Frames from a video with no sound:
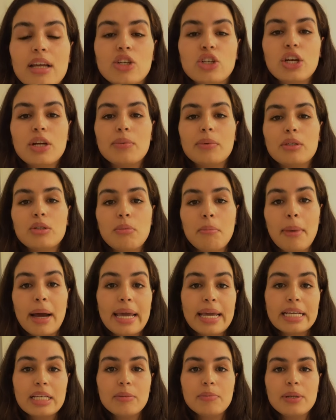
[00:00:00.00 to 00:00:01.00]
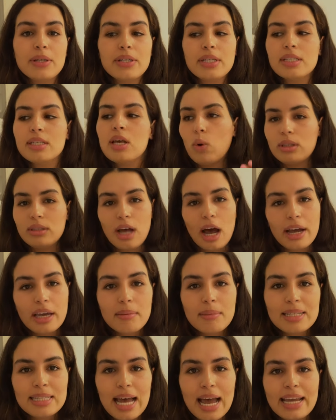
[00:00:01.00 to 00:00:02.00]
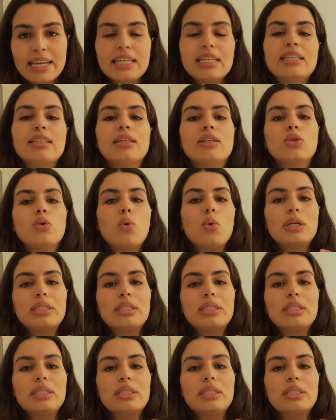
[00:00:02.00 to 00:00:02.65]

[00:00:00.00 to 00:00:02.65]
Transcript: and share with you my experience, what documents I needed,